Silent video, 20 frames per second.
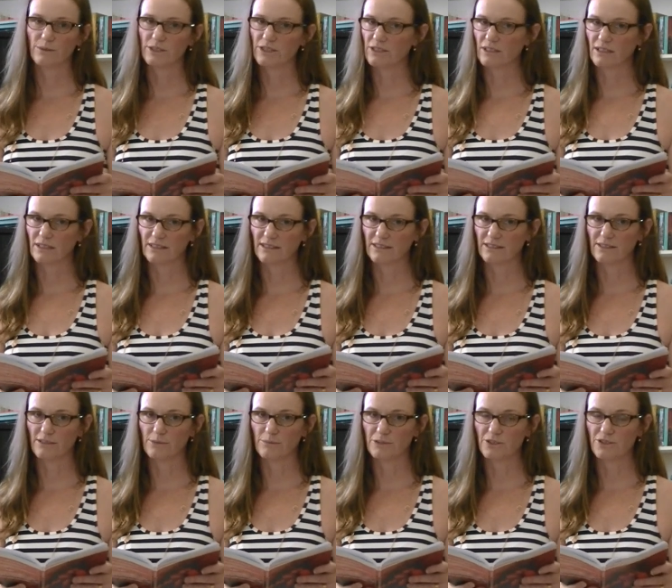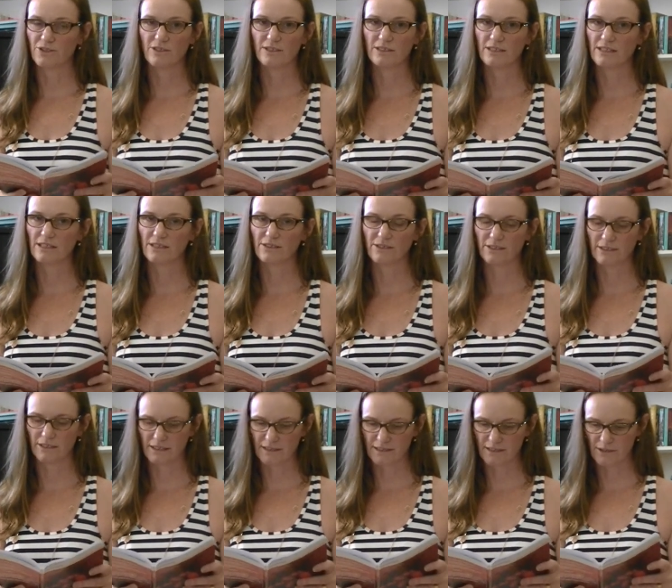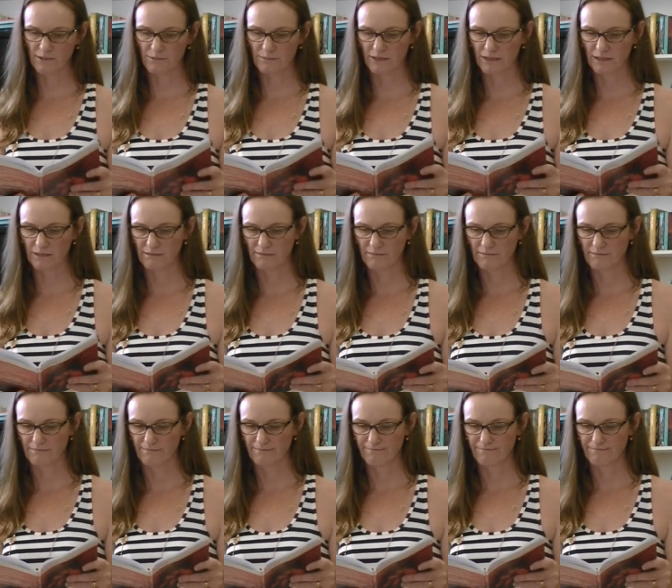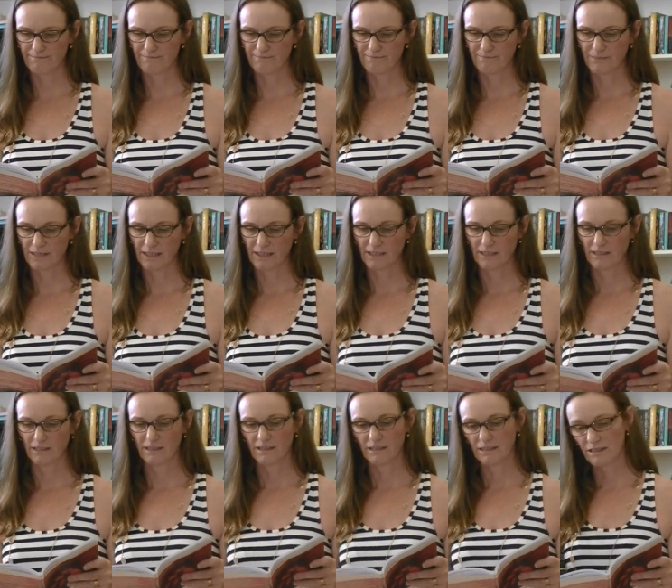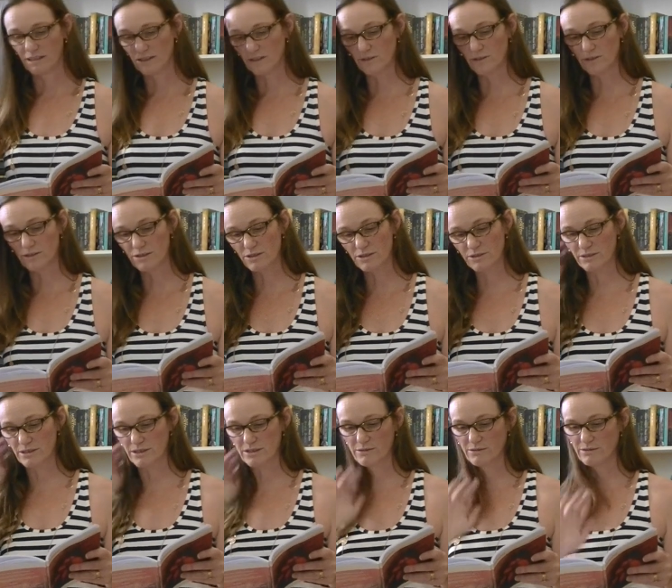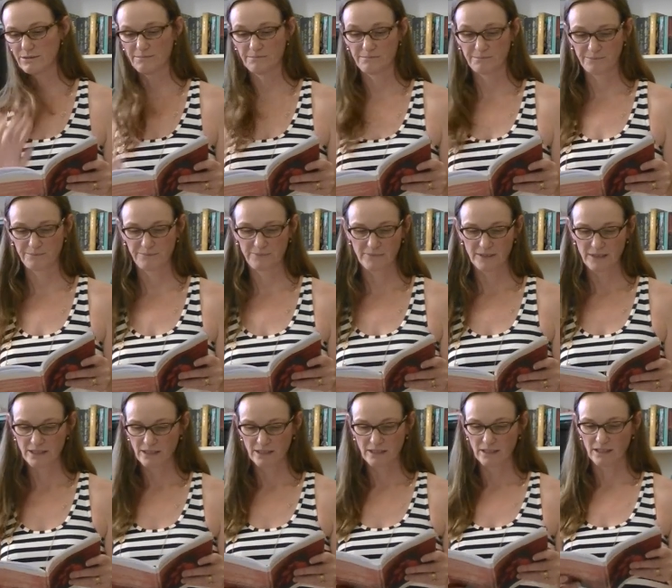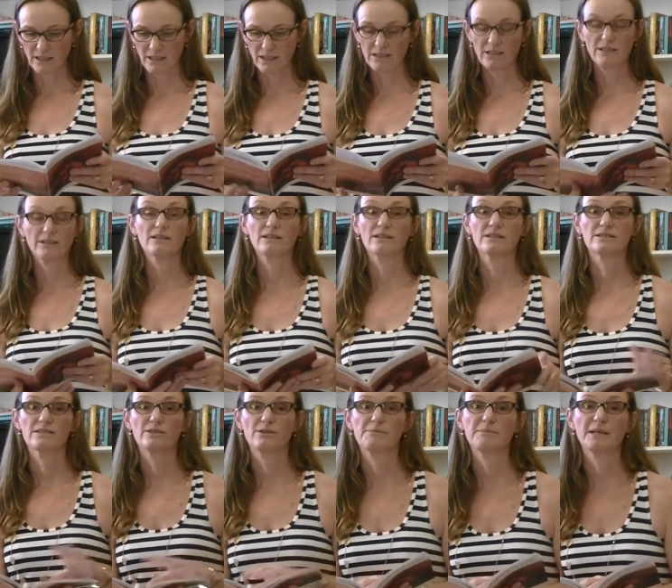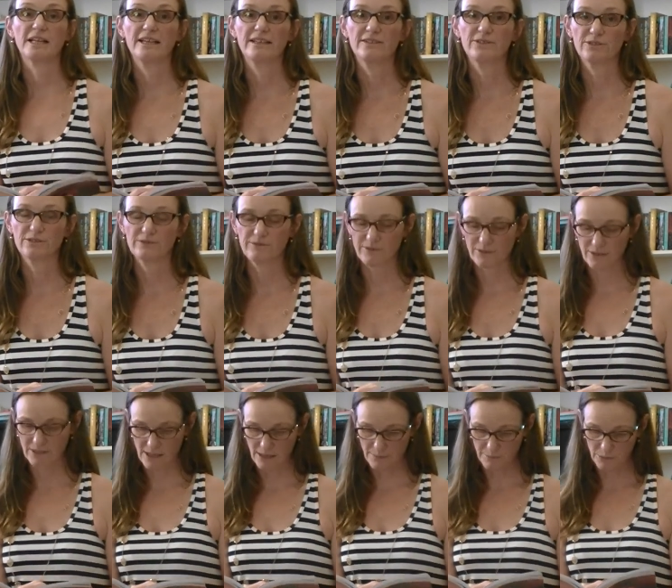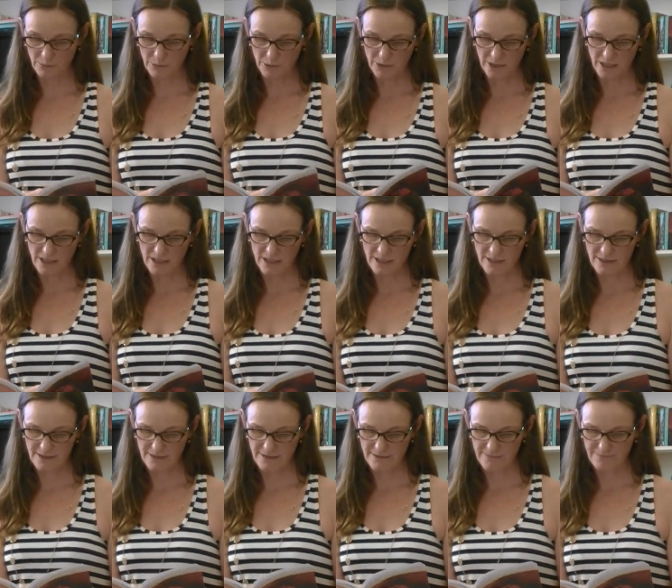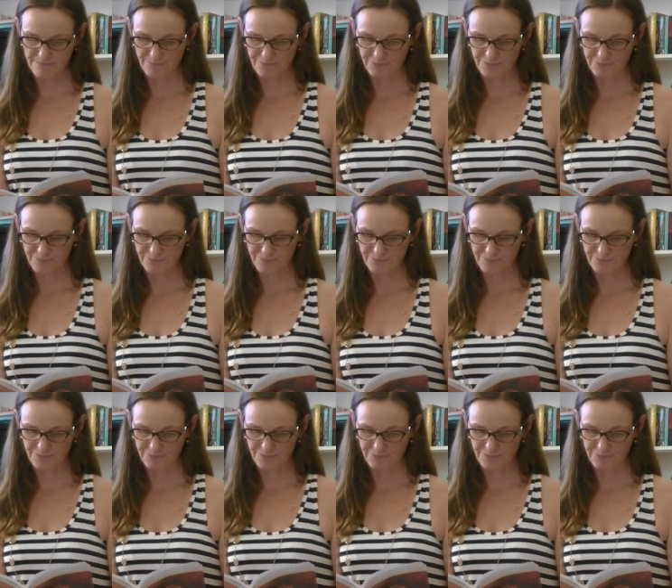Wish I had the opportunity to learn an instrument. And I couldn't do it to him. So I played on for a couple more years.